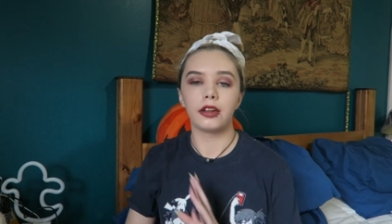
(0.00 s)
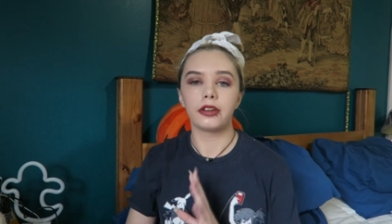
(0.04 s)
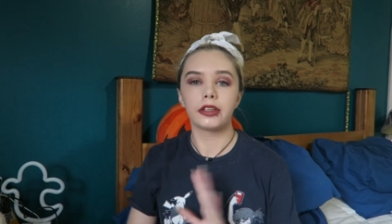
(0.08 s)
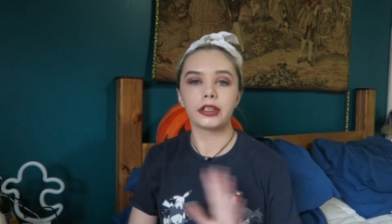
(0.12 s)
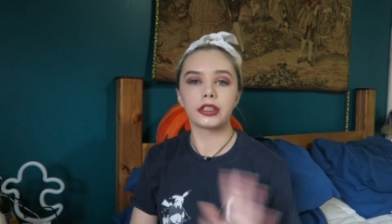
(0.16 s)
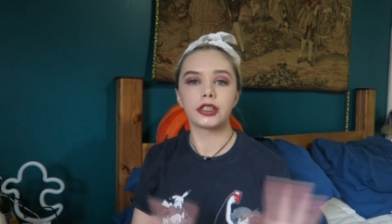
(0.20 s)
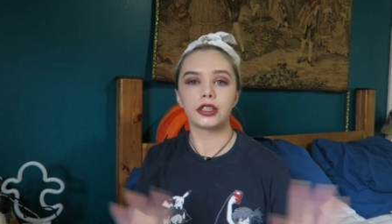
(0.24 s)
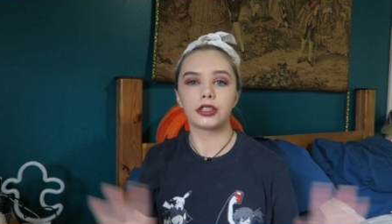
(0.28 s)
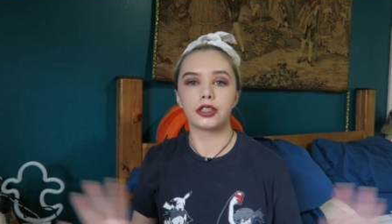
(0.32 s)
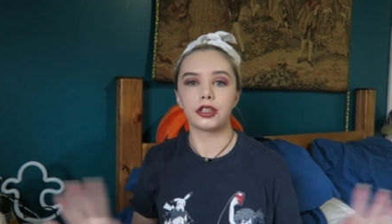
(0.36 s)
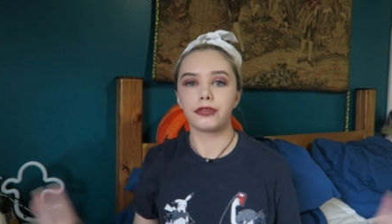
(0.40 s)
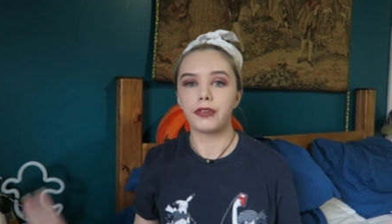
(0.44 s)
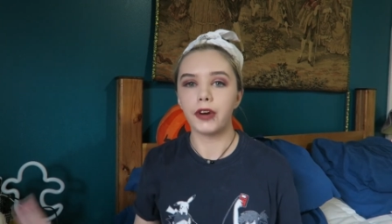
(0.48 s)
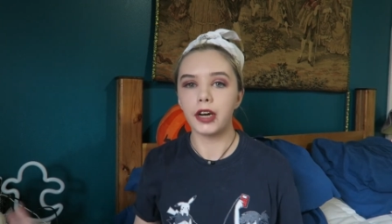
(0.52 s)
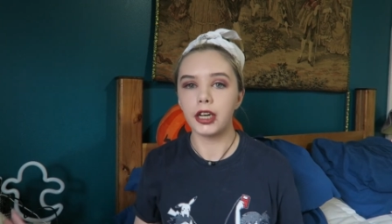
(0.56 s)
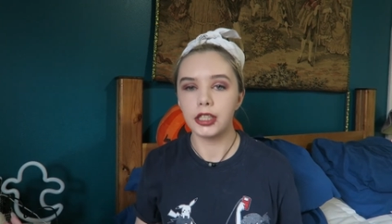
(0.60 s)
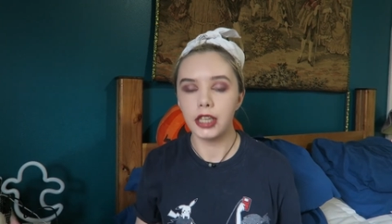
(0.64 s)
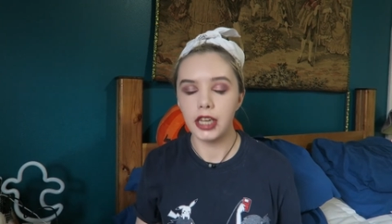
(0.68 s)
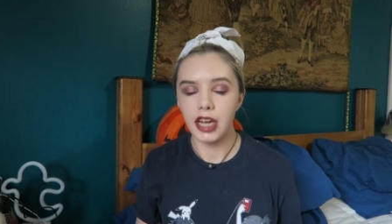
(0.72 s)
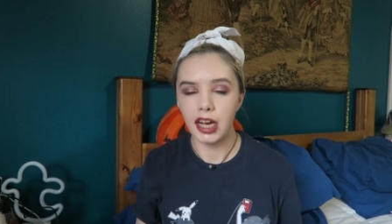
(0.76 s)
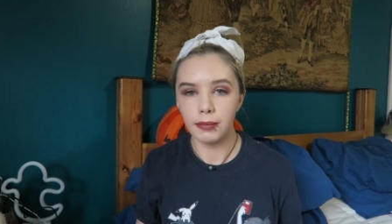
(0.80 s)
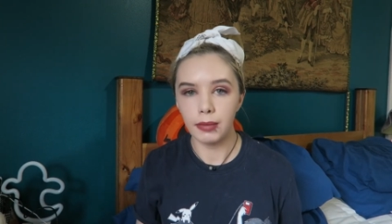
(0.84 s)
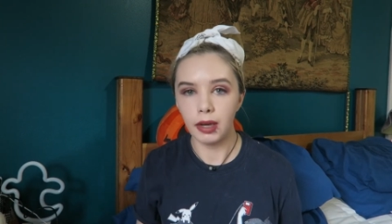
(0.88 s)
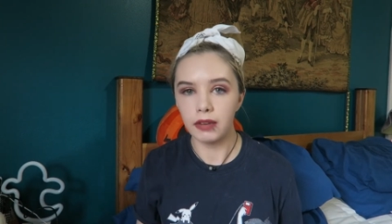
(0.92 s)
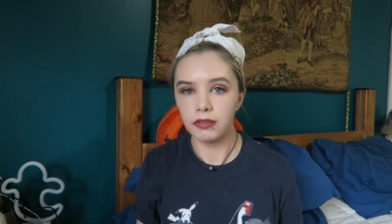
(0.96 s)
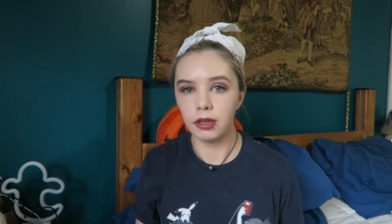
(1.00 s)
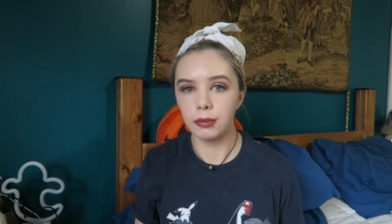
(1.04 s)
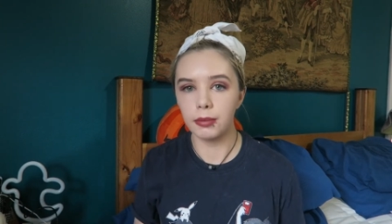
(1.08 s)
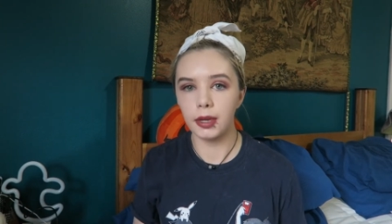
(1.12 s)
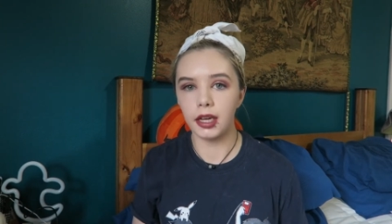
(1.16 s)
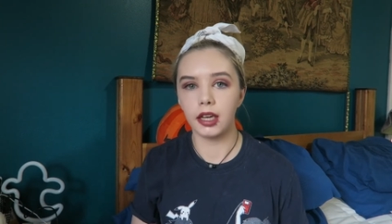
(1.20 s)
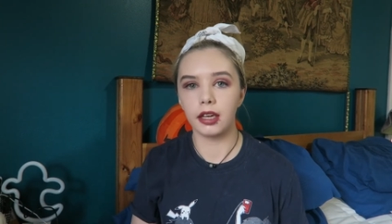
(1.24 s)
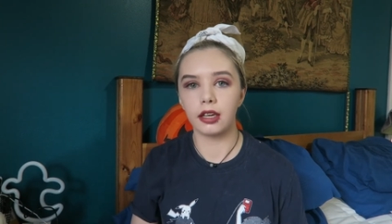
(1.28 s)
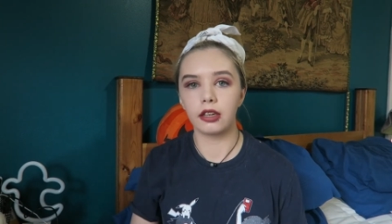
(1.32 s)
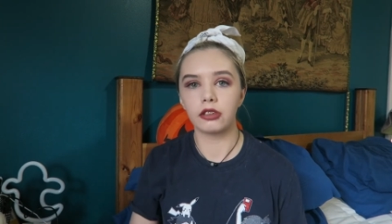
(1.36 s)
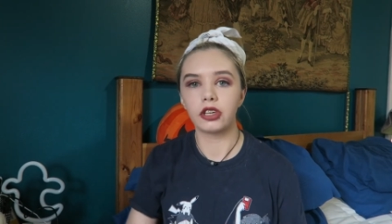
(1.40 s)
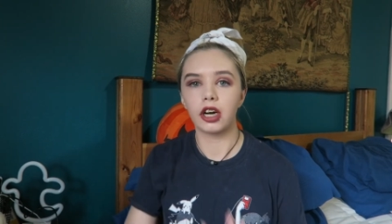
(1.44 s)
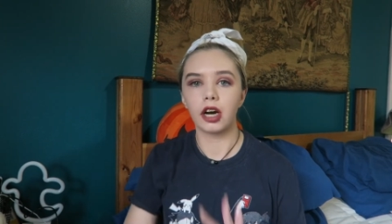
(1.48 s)
This is your first time ever
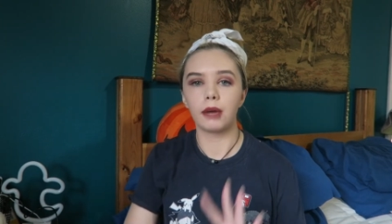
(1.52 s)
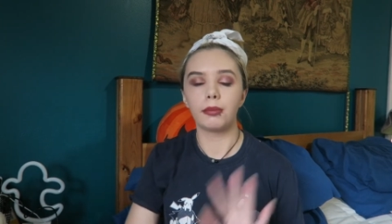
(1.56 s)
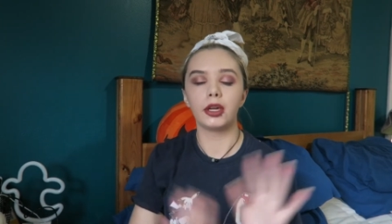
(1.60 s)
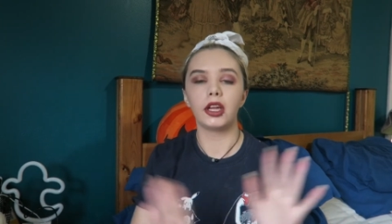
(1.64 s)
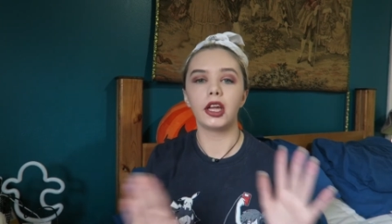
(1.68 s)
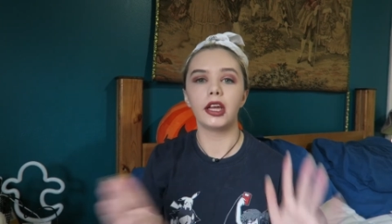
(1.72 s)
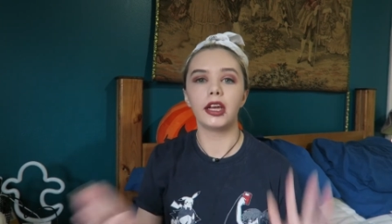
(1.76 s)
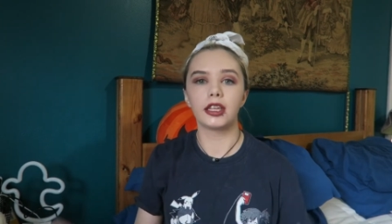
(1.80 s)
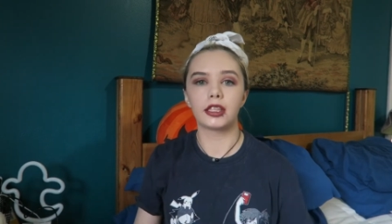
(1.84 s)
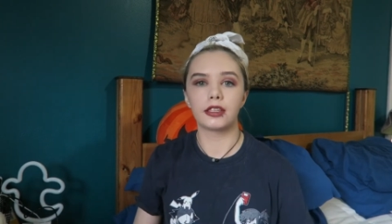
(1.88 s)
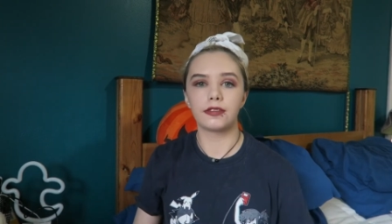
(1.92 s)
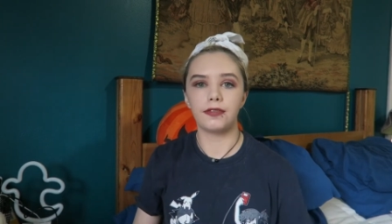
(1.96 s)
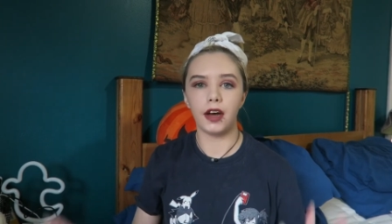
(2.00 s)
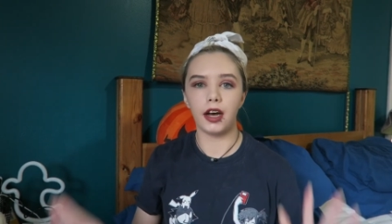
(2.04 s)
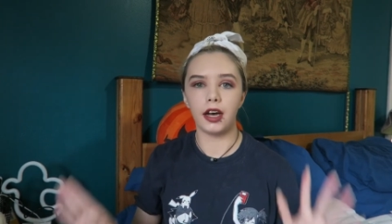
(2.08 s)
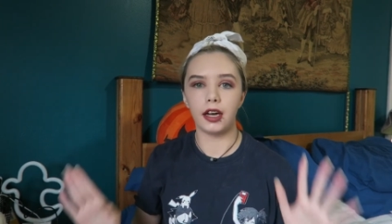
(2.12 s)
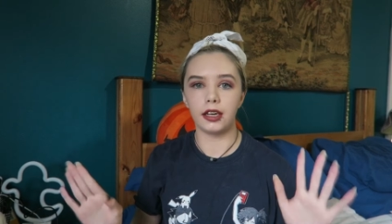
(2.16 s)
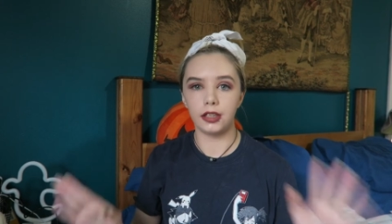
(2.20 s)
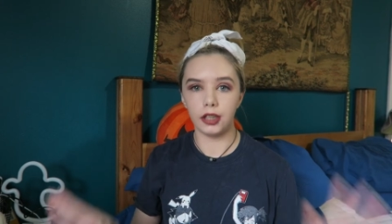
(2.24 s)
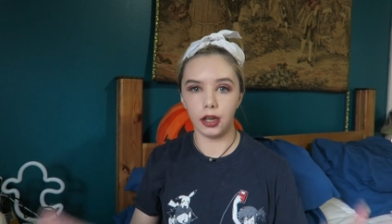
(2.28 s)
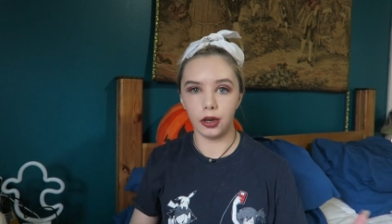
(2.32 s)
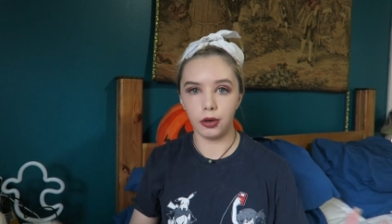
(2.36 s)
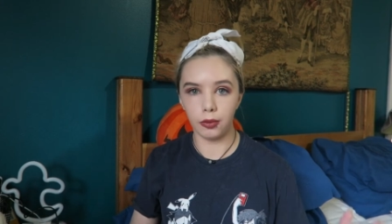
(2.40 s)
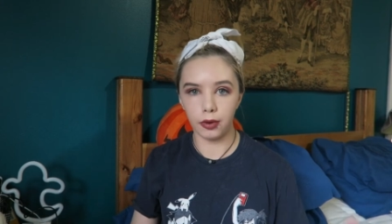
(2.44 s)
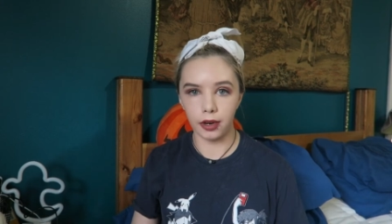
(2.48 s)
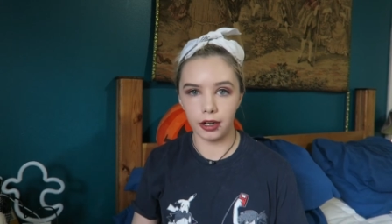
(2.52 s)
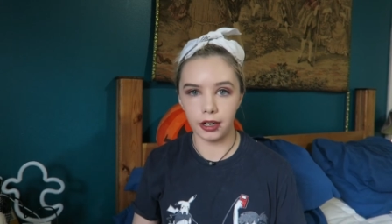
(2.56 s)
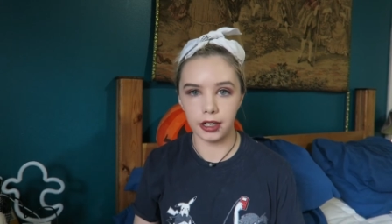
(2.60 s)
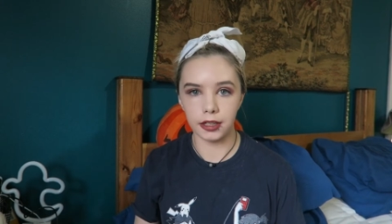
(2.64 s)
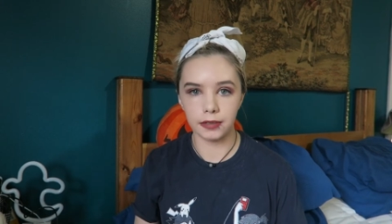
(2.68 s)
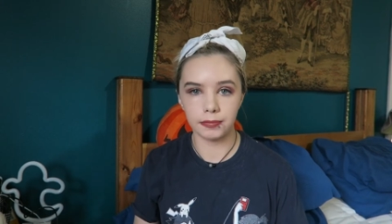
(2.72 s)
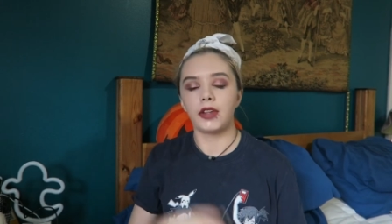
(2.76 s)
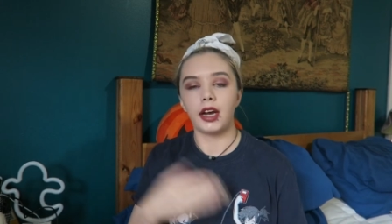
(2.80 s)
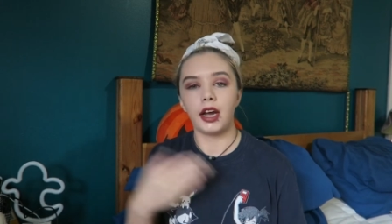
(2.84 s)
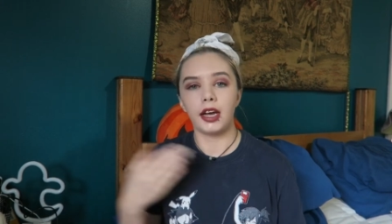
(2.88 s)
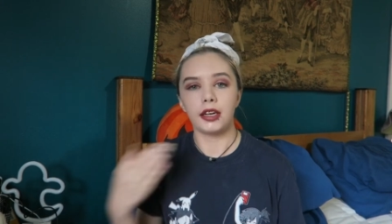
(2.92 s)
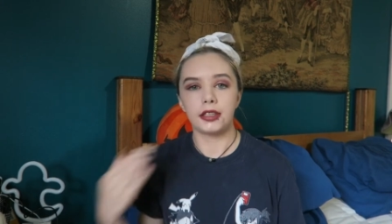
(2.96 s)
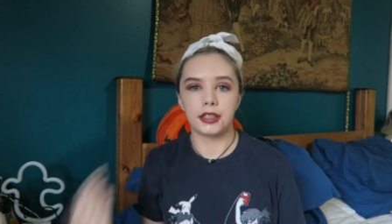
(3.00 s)
being in trouble. It's fine, don't worry.
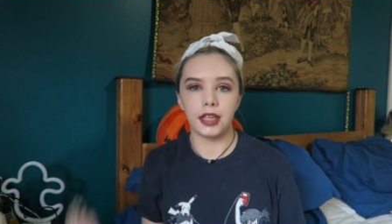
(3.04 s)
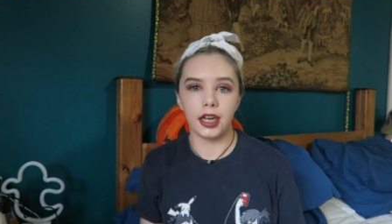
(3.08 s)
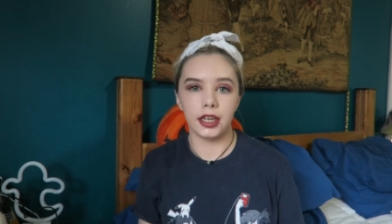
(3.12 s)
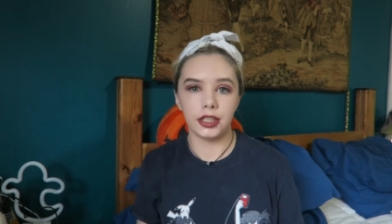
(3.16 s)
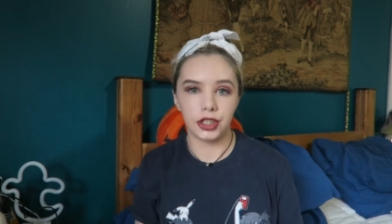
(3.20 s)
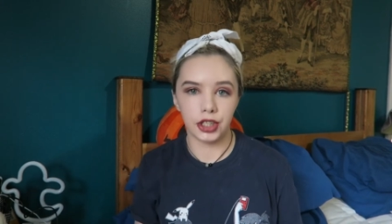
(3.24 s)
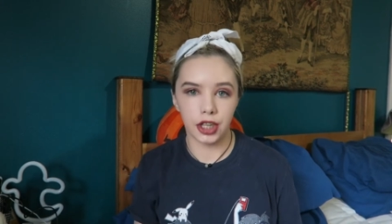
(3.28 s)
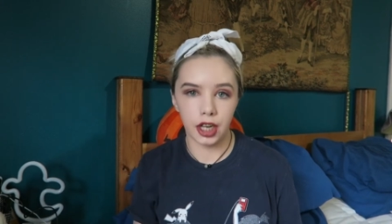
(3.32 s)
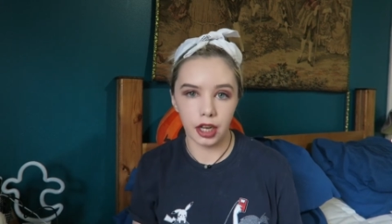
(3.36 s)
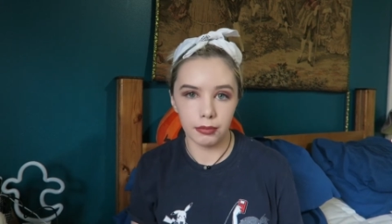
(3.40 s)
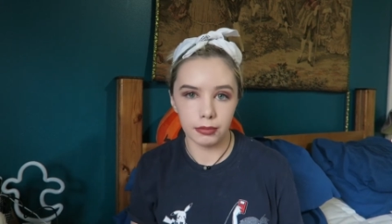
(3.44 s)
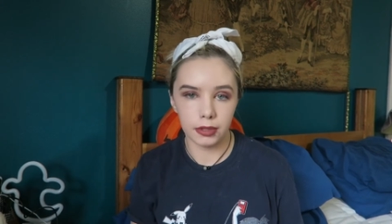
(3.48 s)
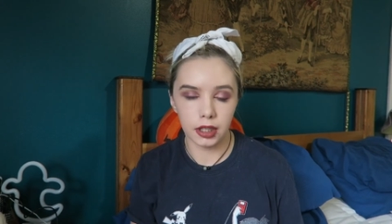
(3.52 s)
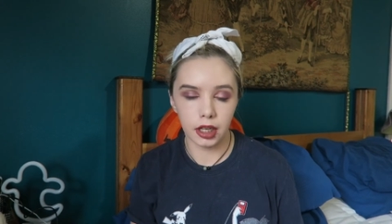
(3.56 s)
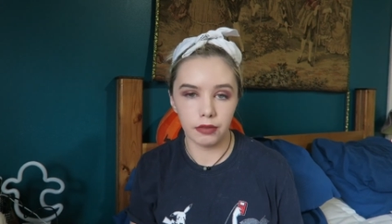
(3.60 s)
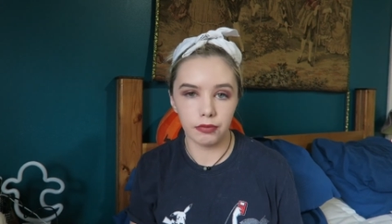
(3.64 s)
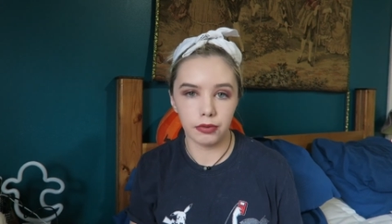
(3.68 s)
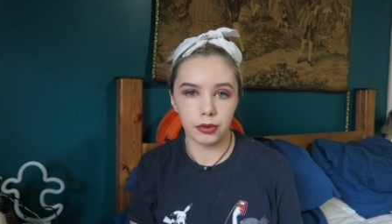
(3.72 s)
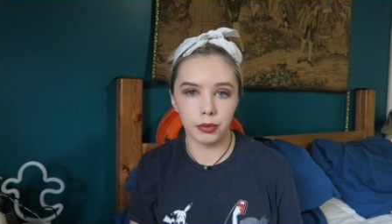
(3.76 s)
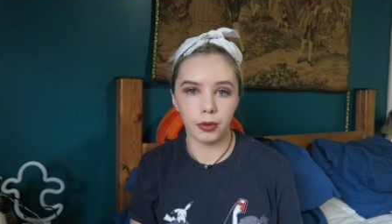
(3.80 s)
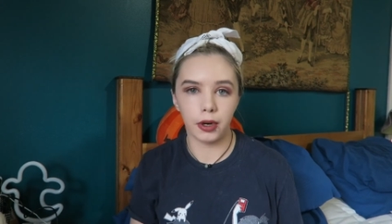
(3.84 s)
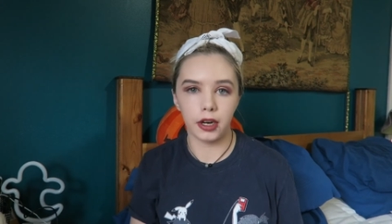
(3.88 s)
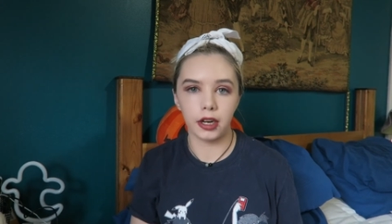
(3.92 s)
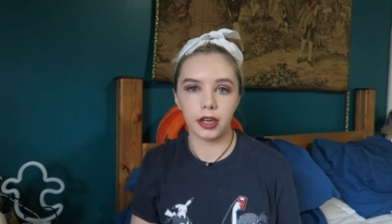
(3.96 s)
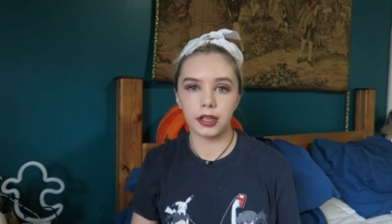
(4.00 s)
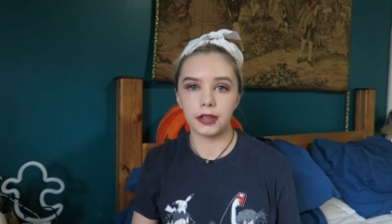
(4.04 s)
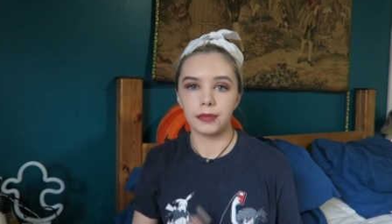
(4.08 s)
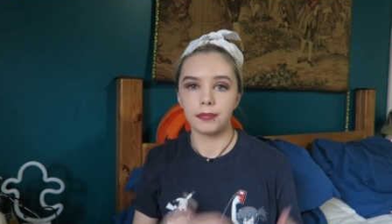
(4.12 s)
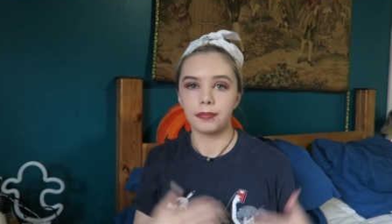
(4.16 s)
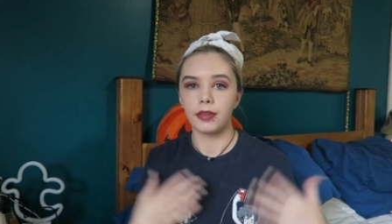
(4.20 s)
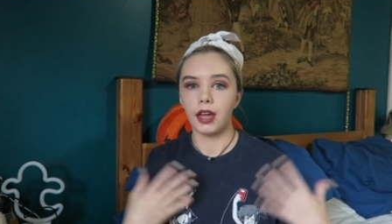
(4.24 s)
The next day she comes home from work.